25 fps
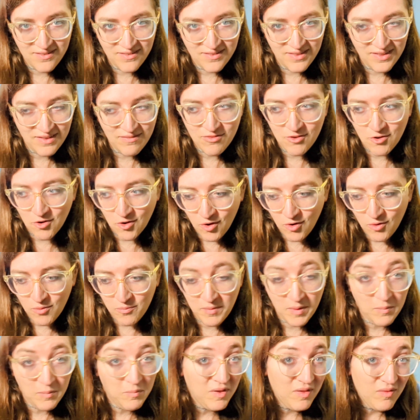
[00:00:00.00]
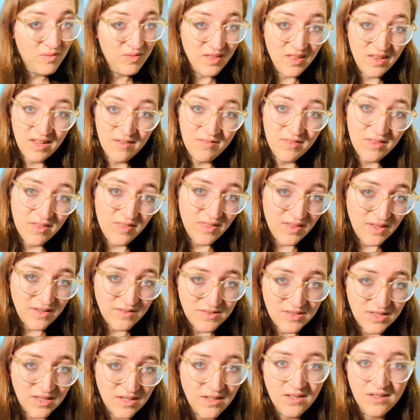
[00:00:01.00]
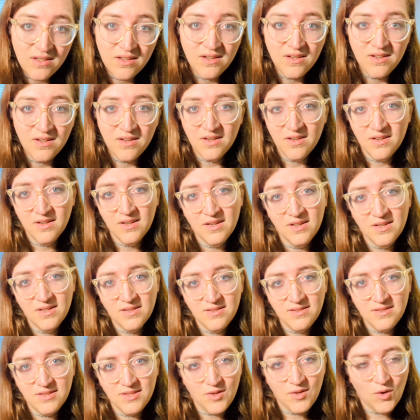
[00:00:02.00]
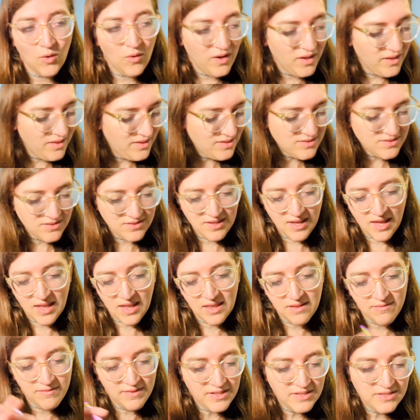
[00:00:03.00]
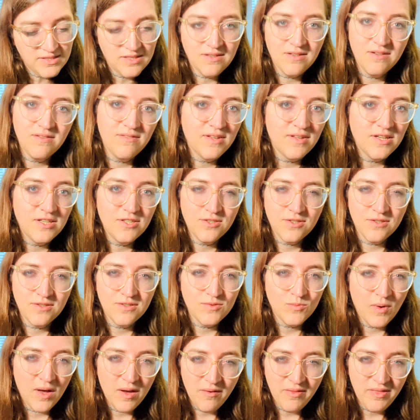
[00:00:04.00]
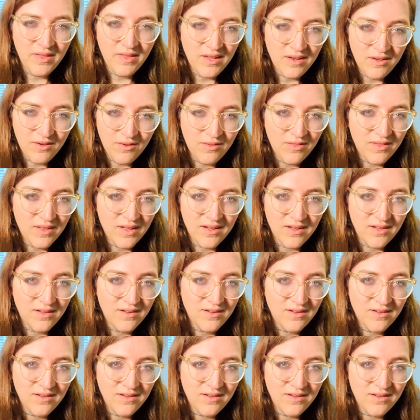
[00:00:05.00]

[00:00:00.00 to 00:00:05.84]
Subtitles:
Leave their home? Maybe they left the Thieves Guild to go on these gallivanting adventures. Why would they do that?